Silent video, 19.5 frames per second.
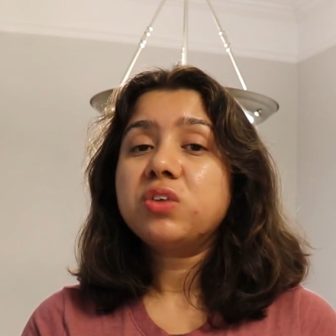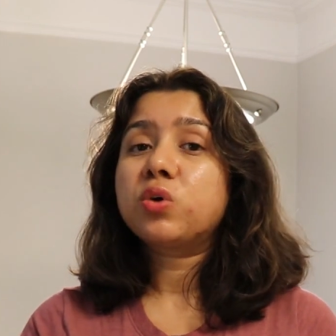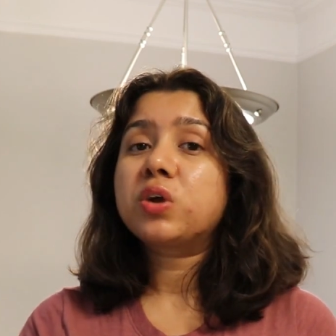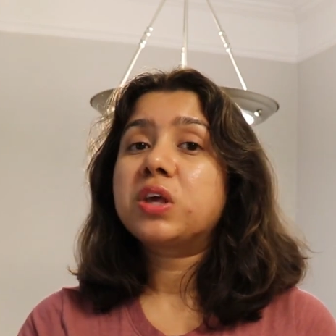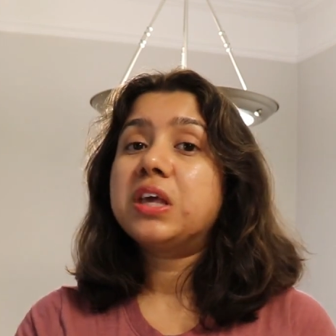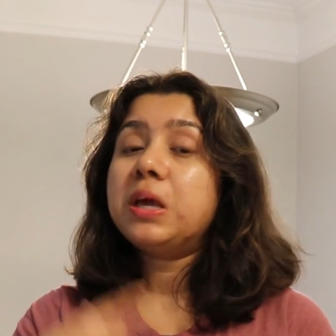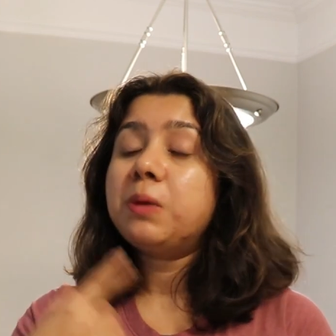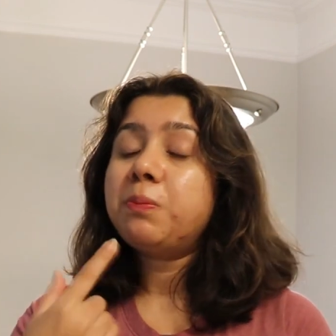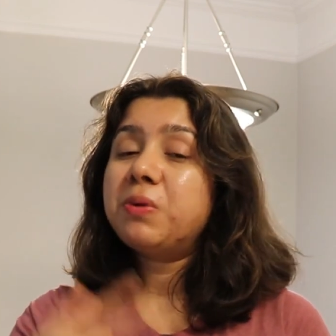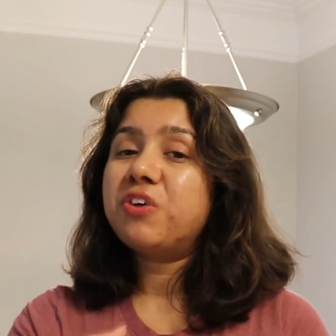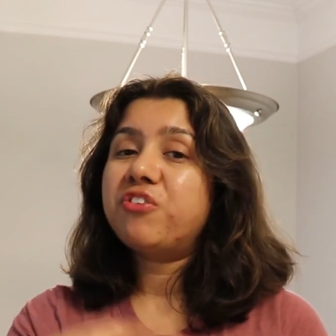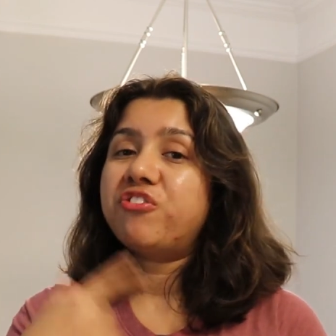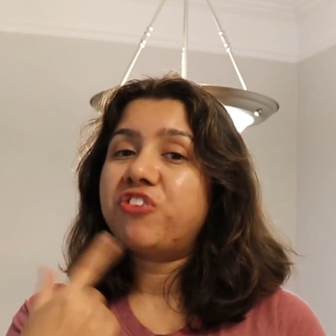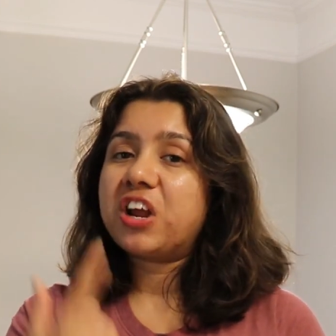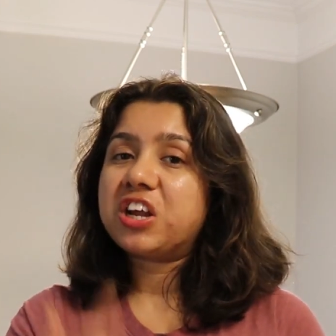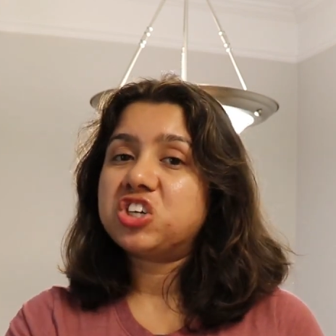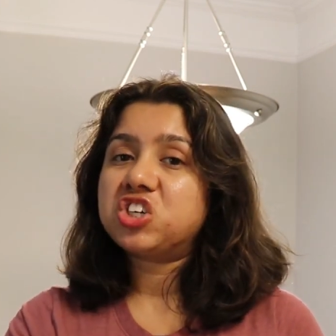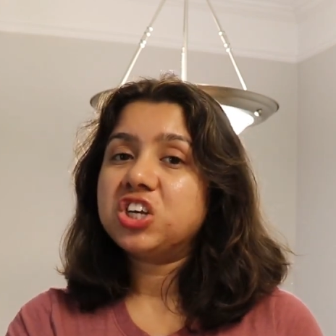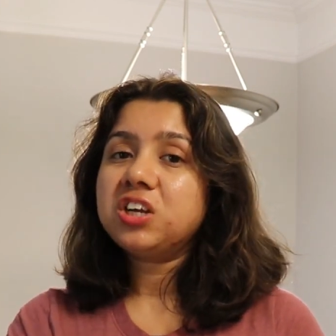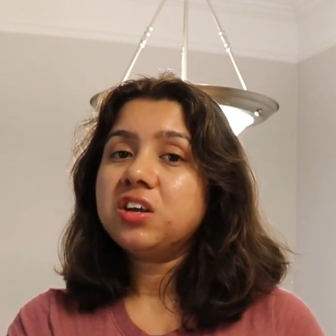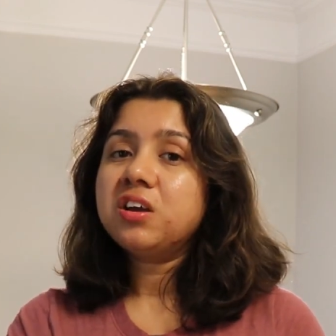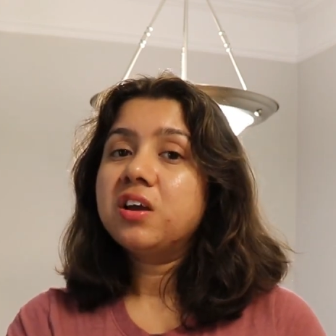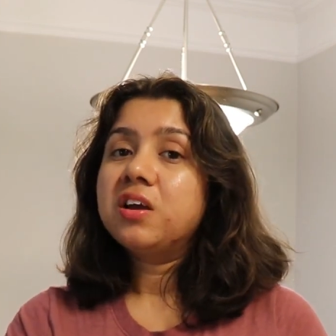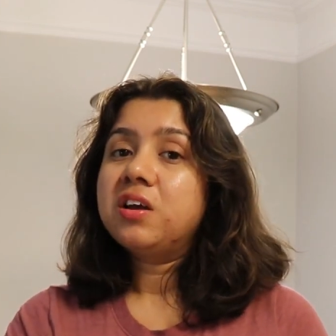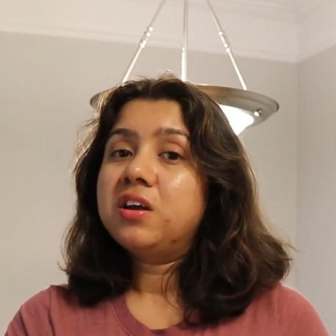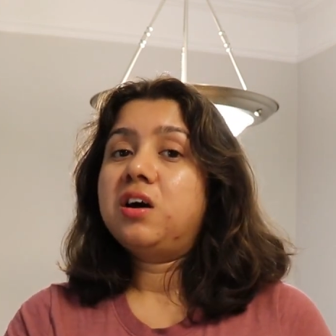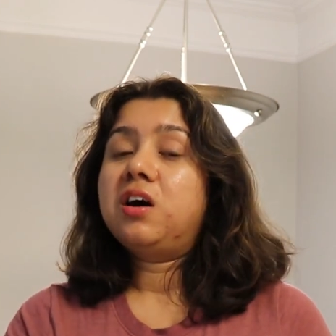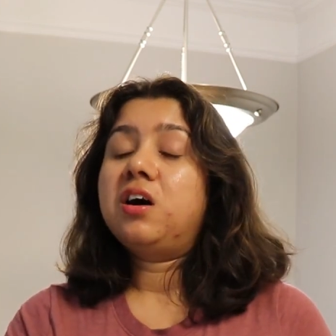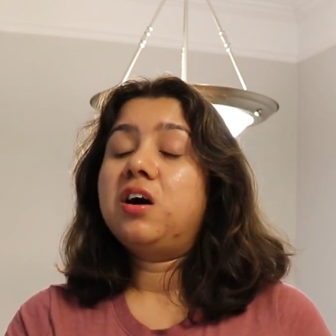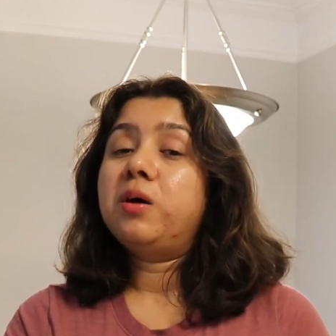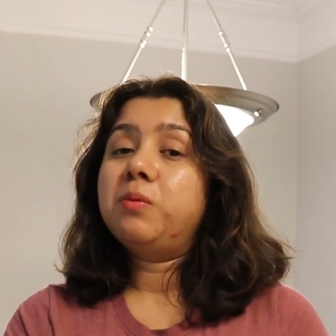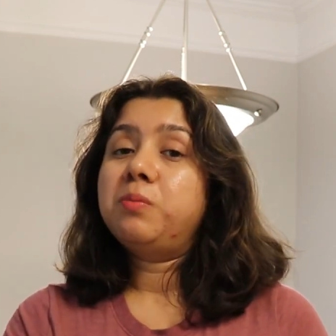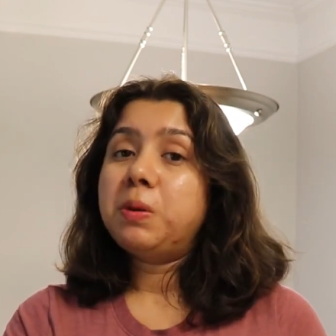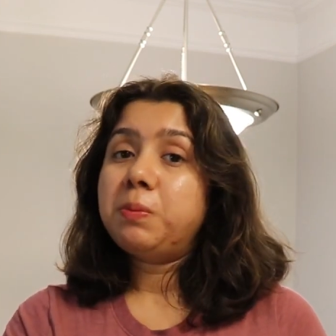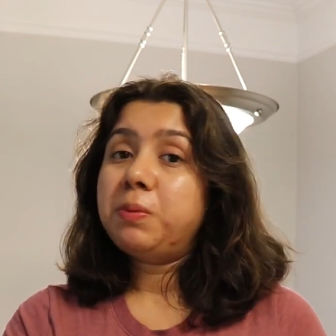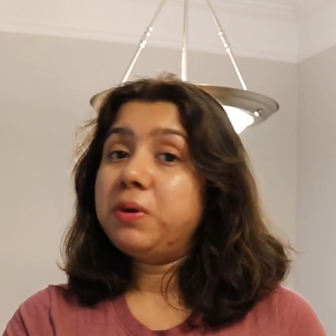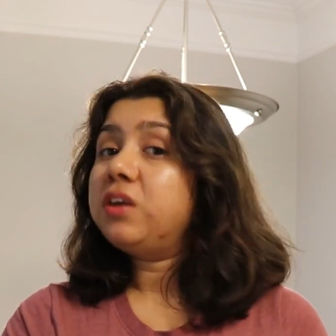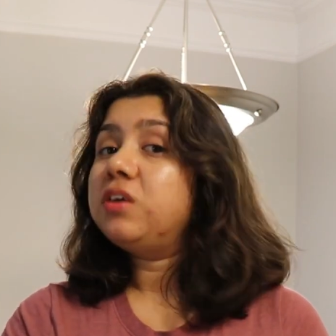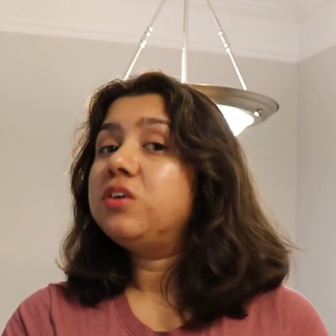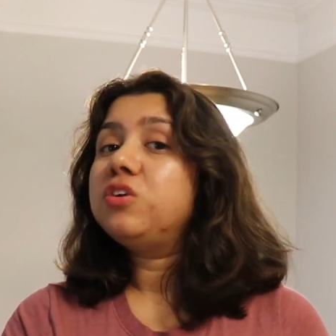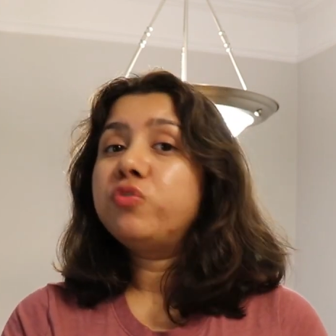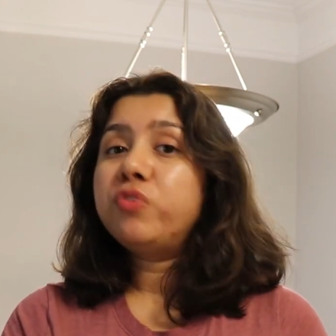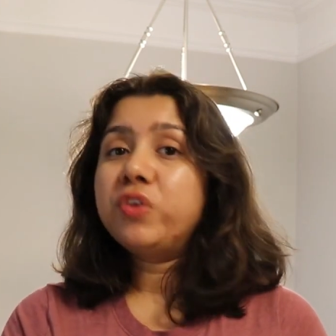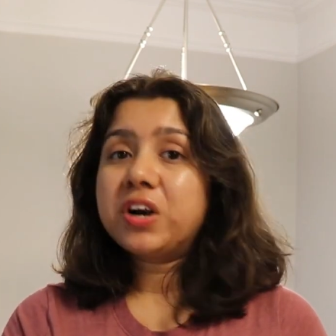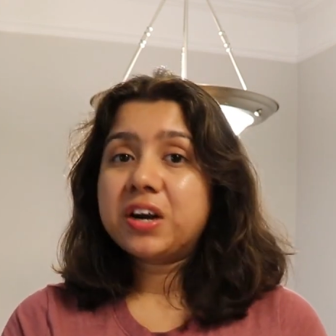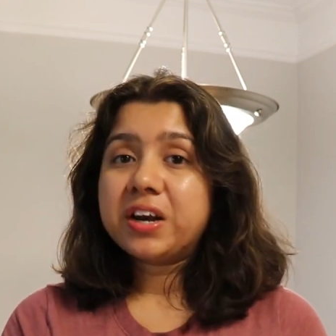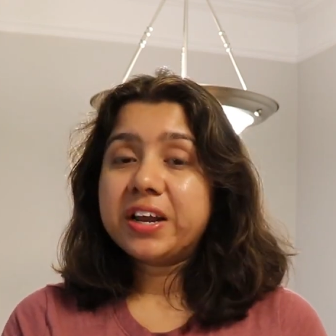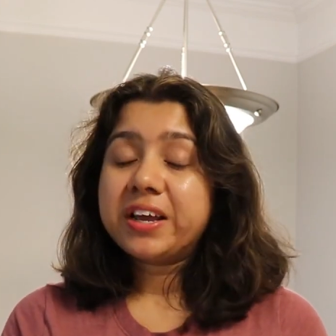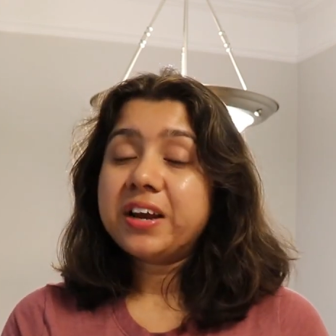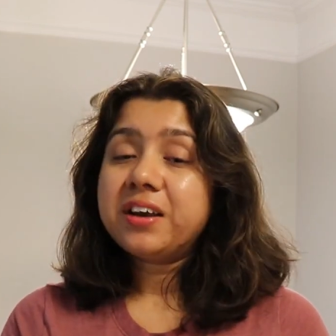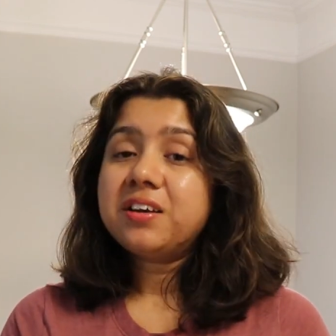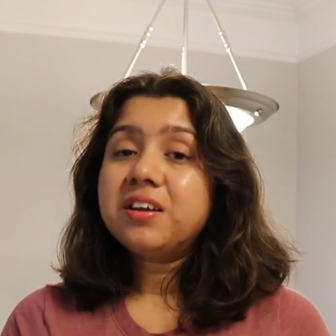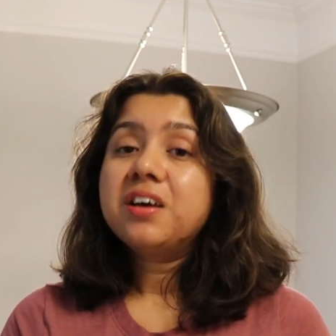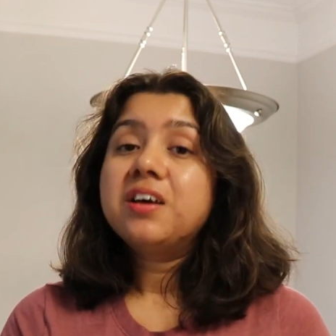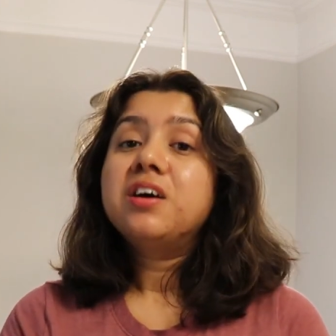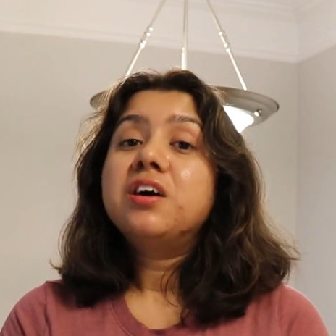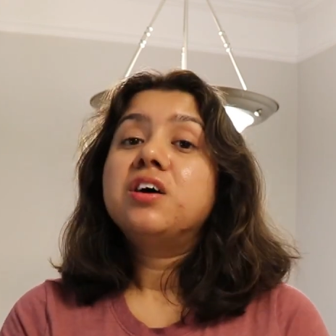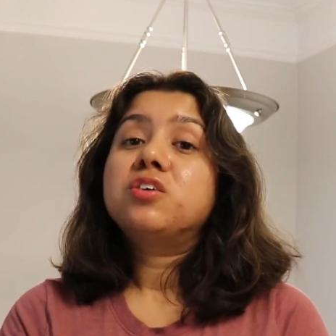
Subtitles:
So keep refreshing, maybe you will click it.